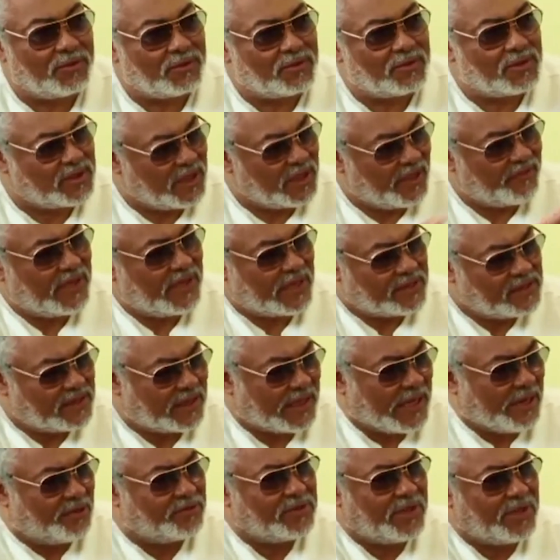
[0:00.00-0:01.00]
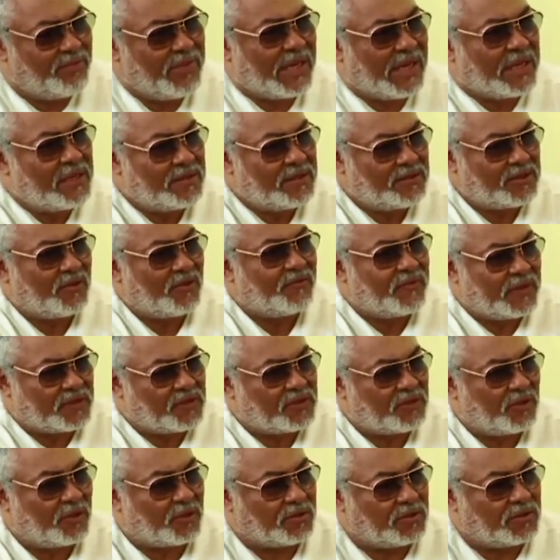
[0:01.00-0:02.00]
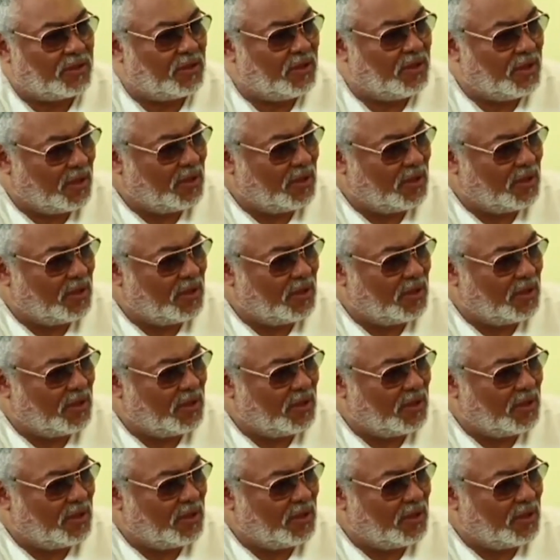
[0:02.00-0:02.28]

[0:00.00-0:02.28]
served as a counterbalance of a sort